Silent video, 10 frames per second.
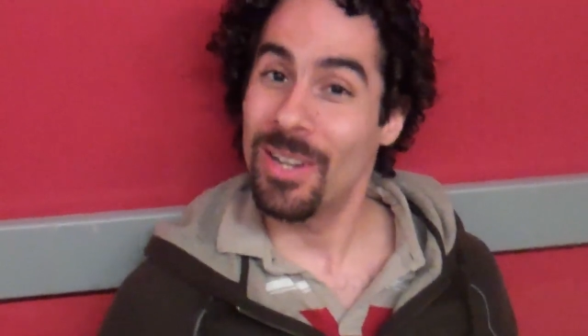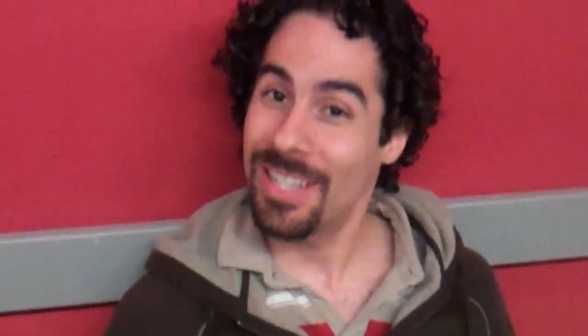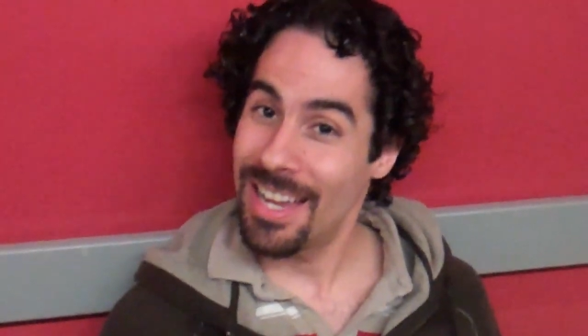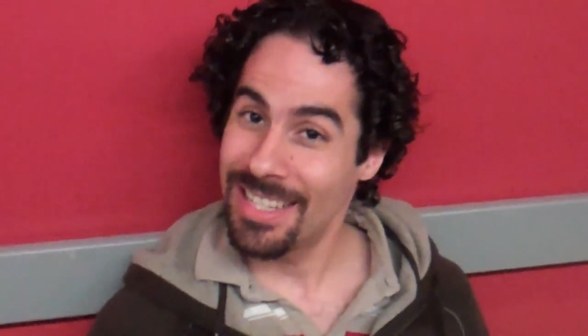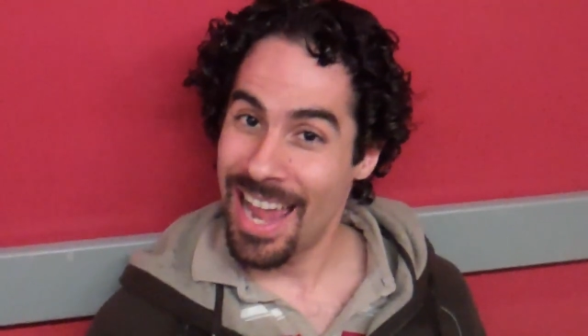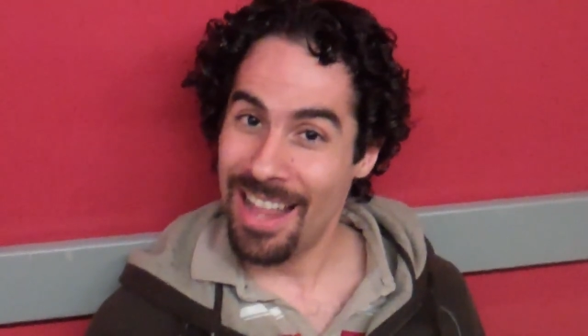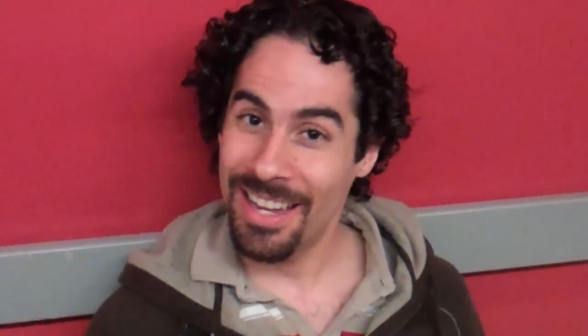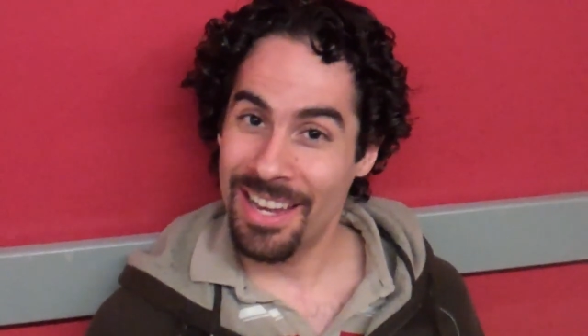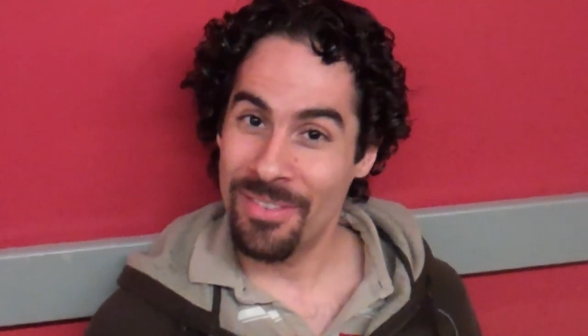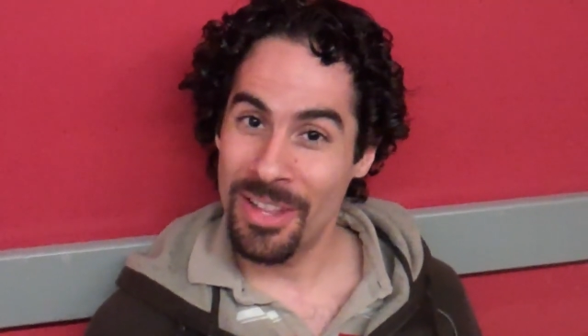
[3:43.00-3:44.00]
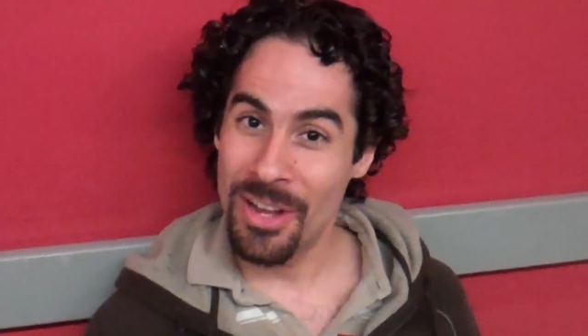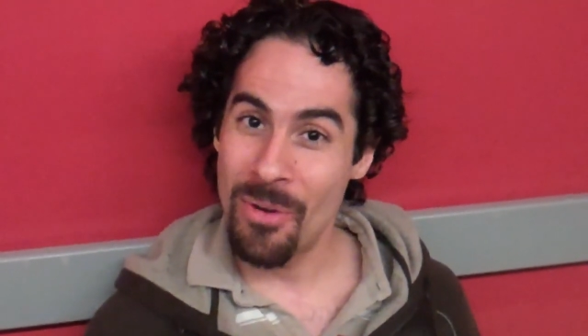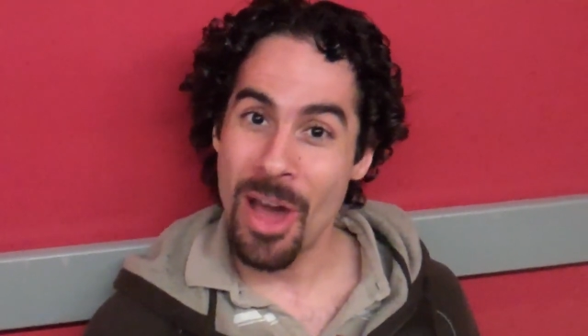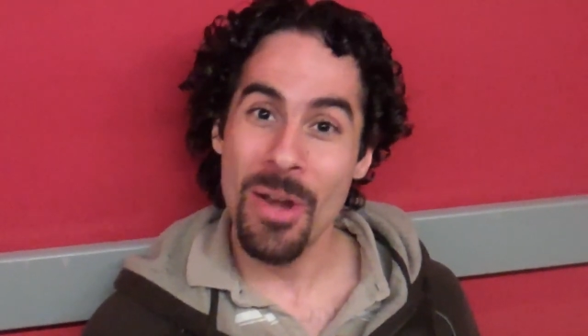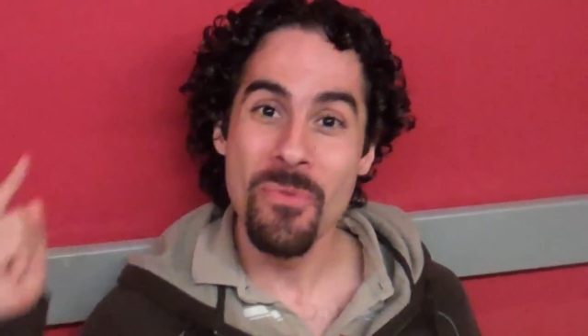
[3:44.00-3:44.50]
America's Got Talent. Get ready to go
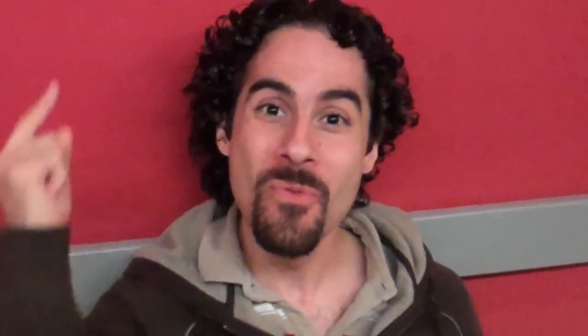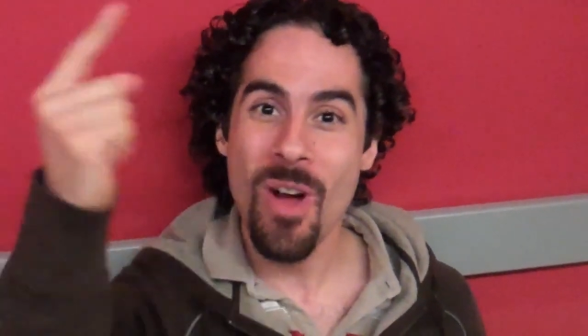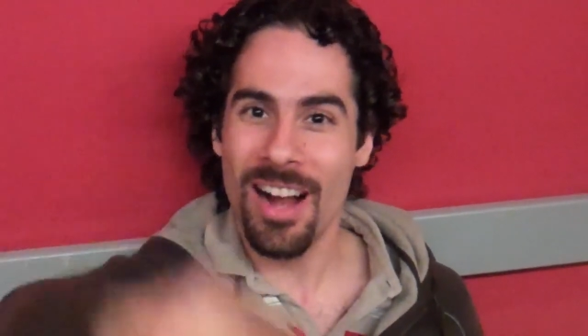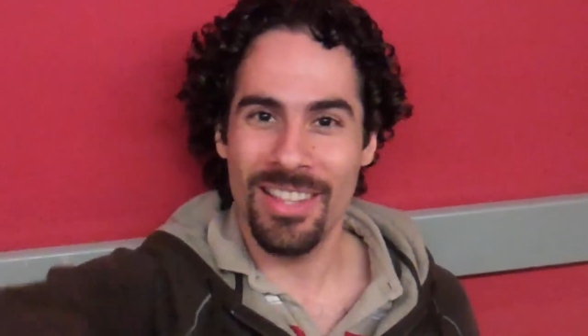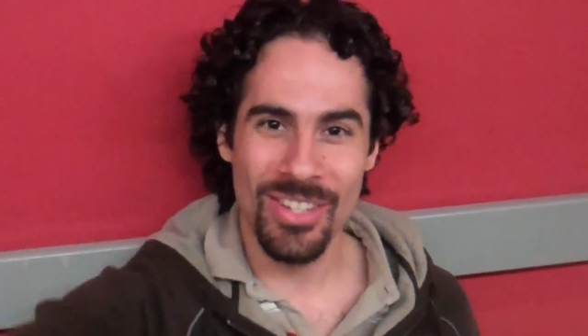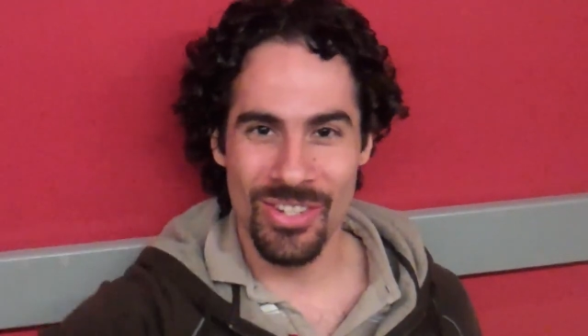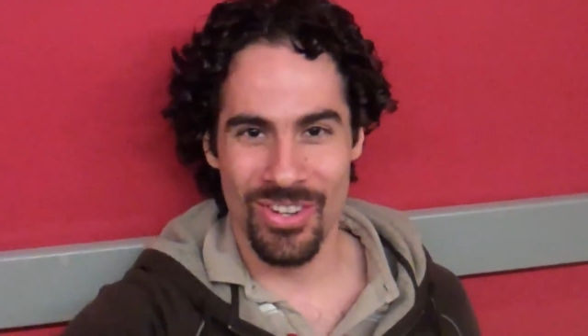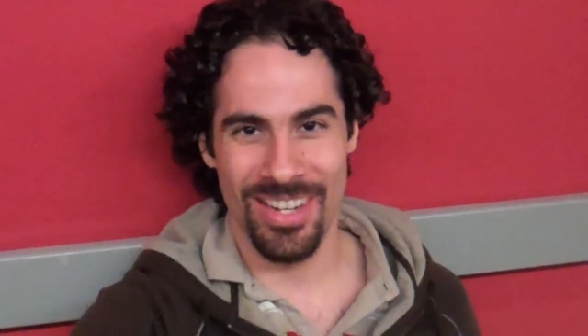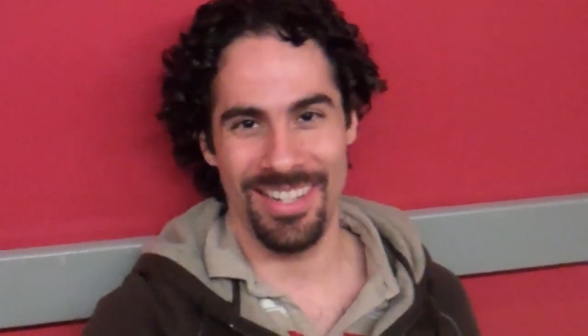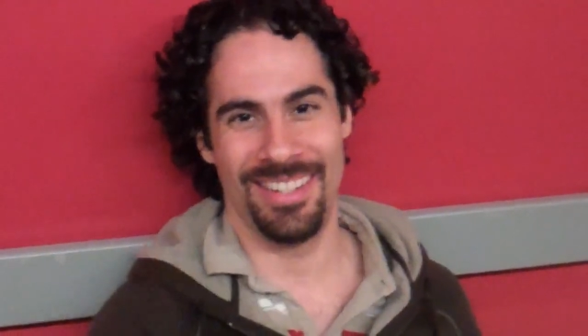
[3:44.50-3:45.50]
on and rock this joint.